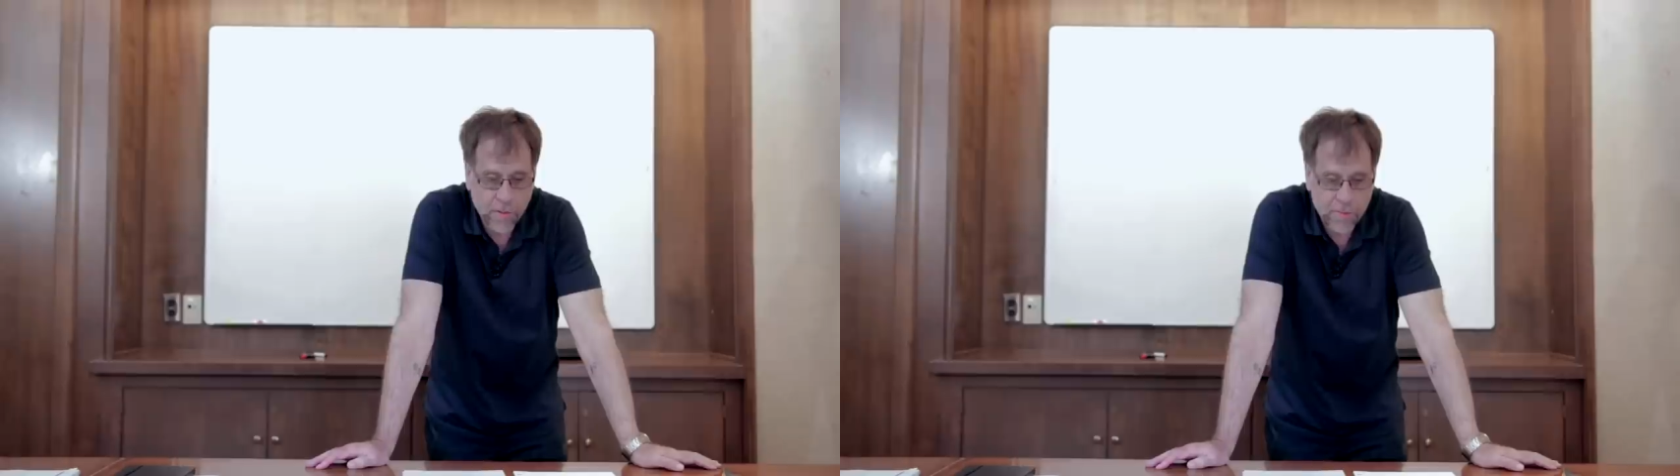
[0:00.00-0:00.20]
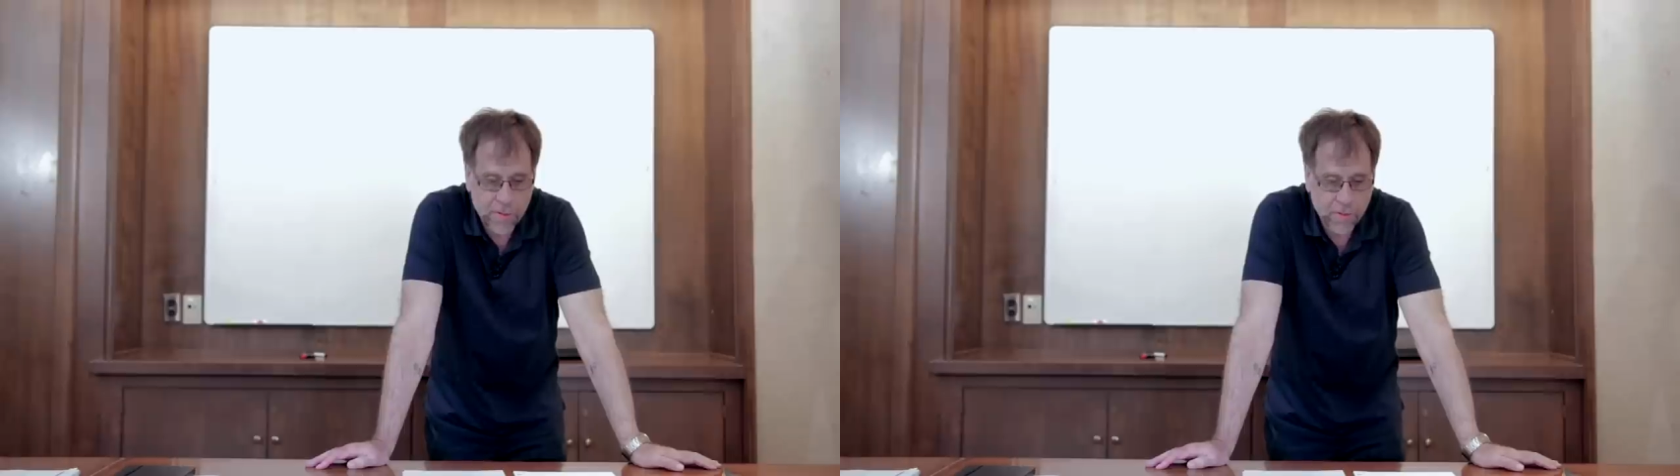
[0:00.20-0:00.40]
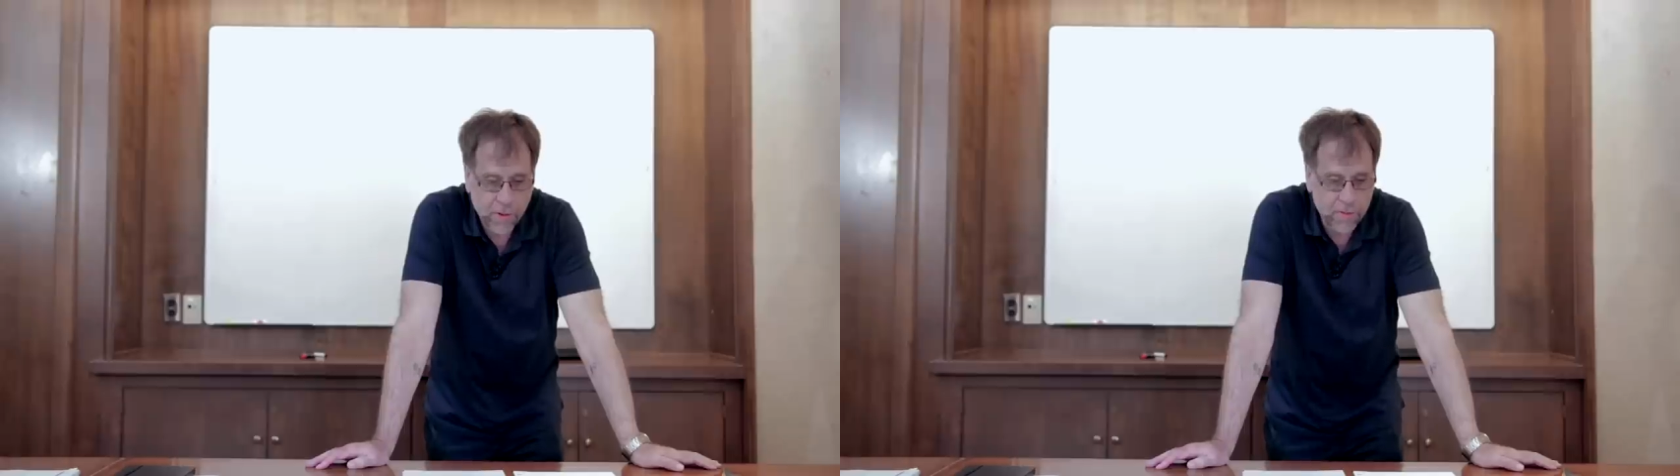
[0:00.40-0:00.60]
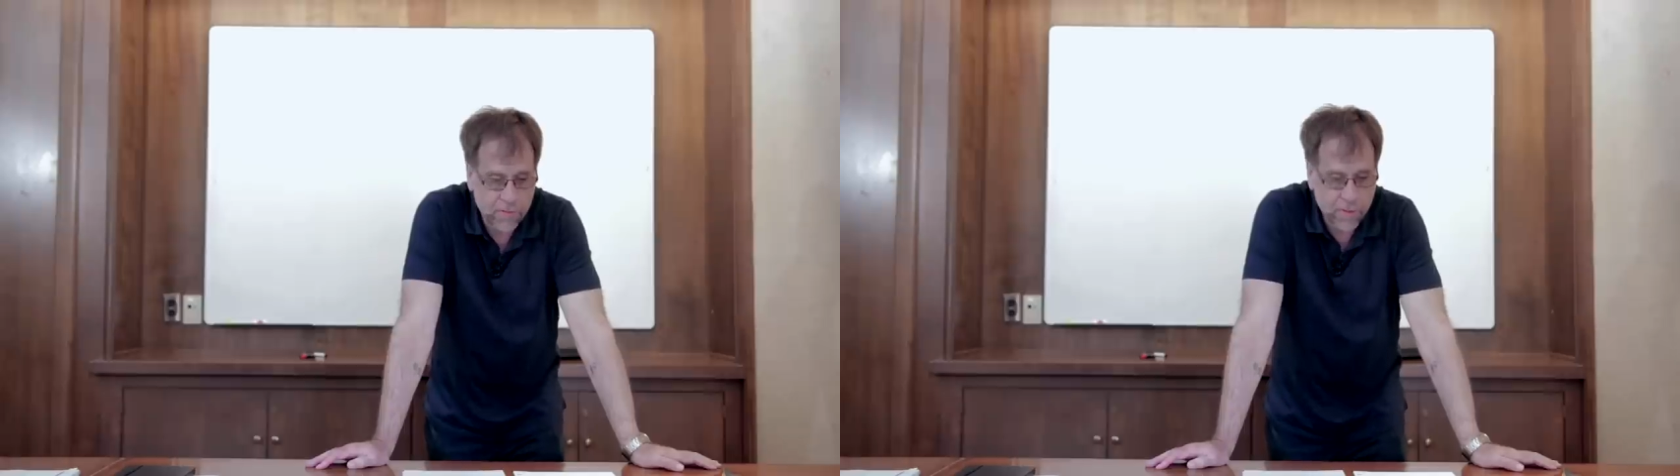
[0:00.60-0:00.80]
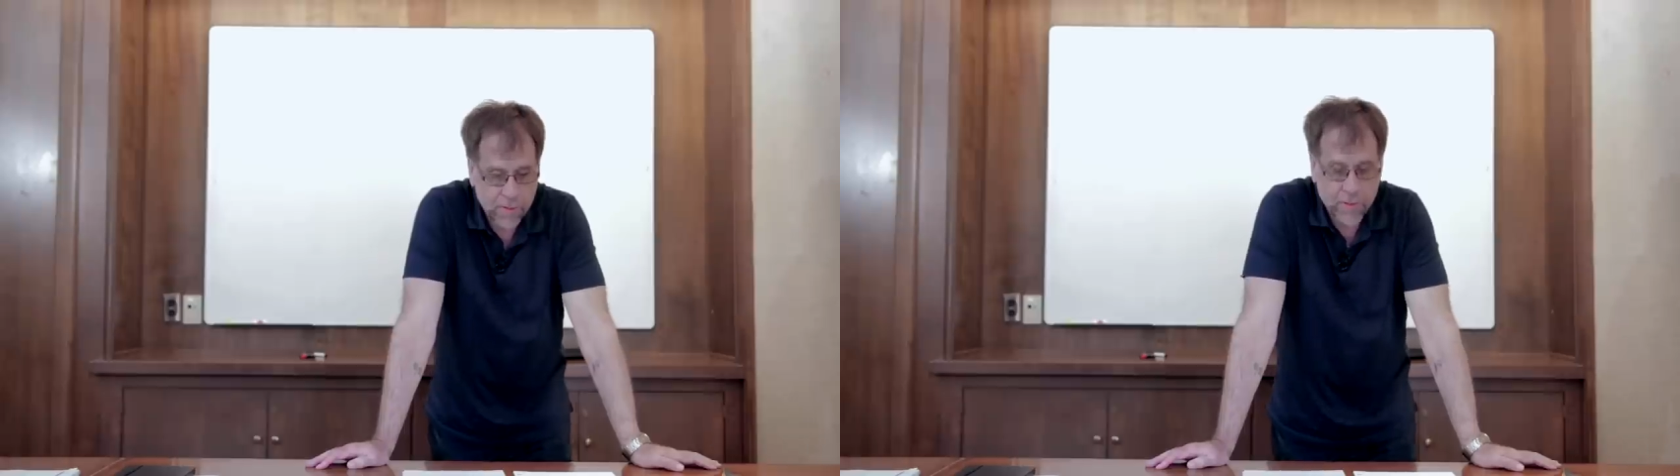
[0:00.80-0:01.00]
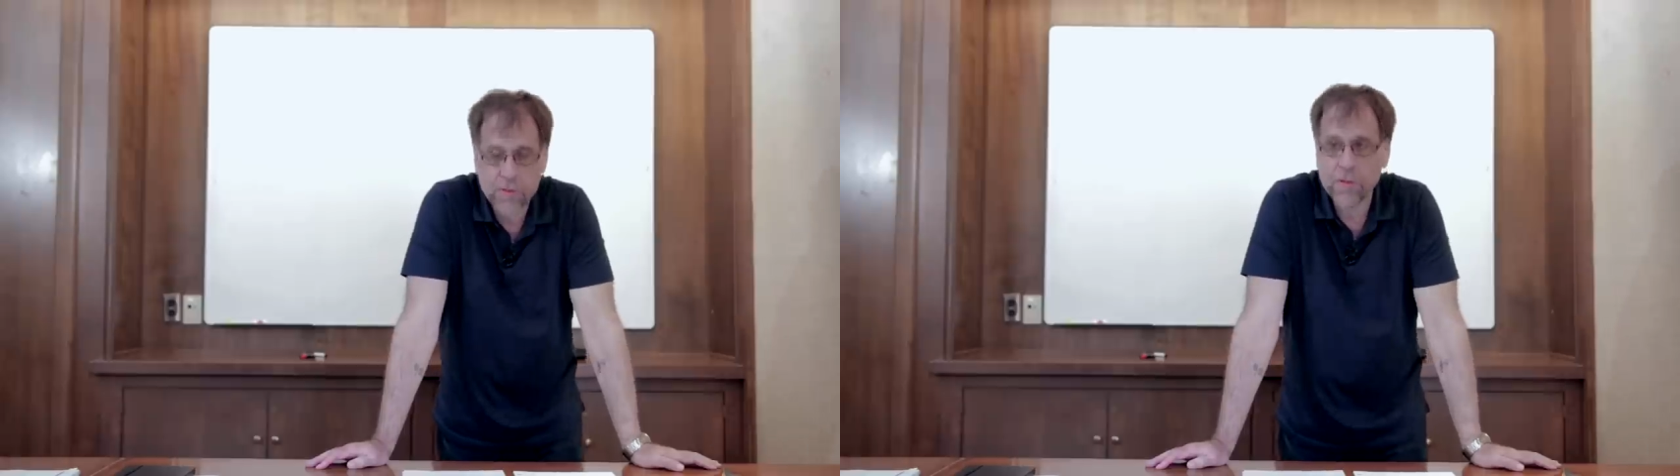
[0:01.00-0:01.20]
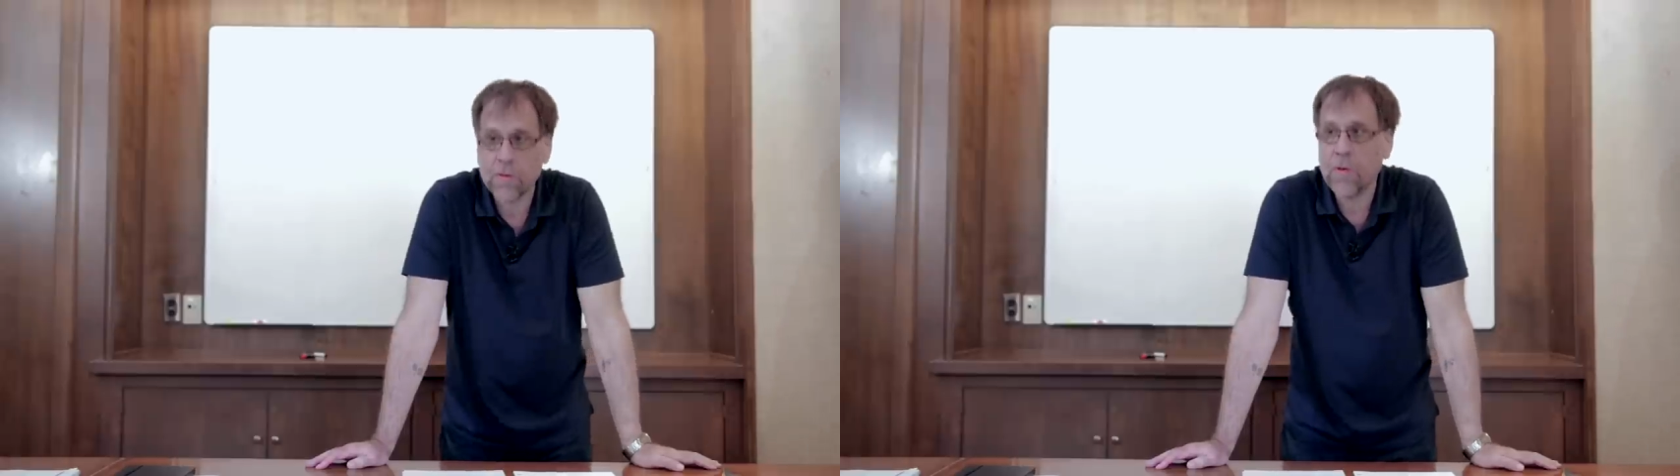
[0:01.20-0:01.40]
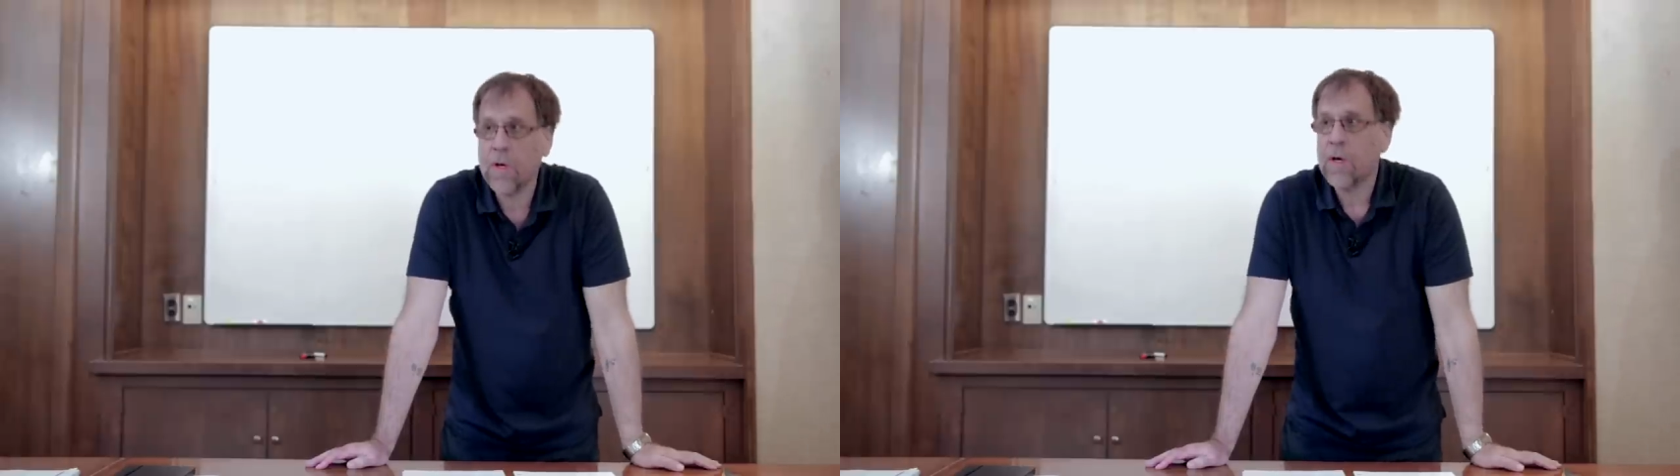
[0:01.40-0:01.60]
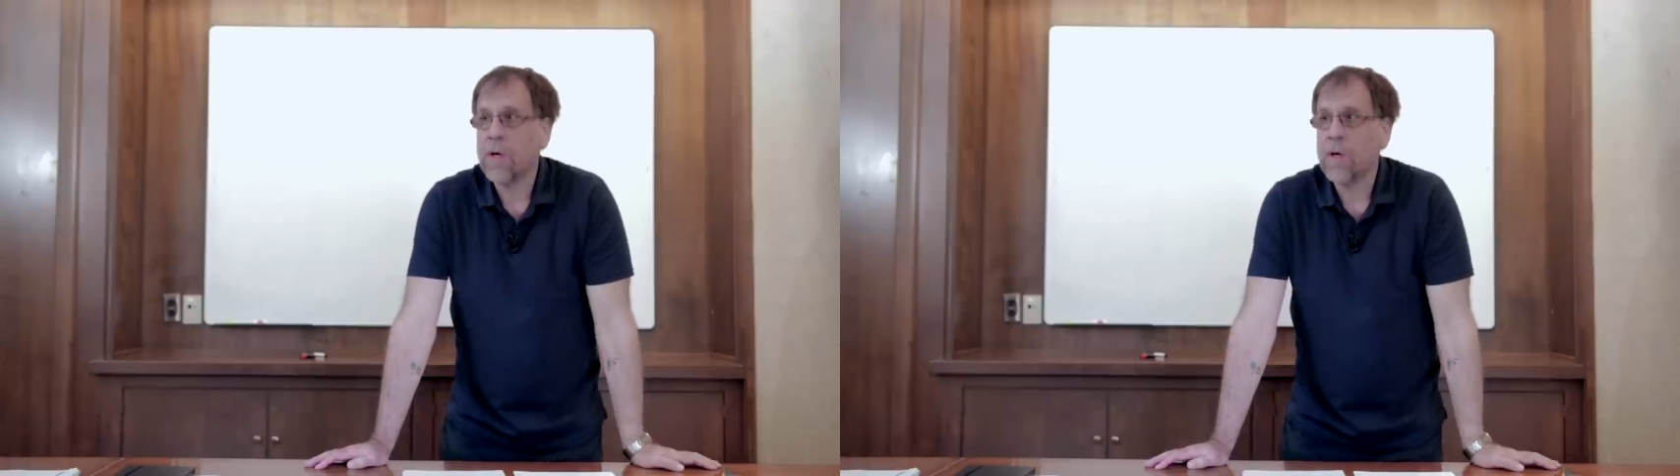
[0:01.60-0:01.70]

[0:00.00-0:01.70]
of our mythos and the issue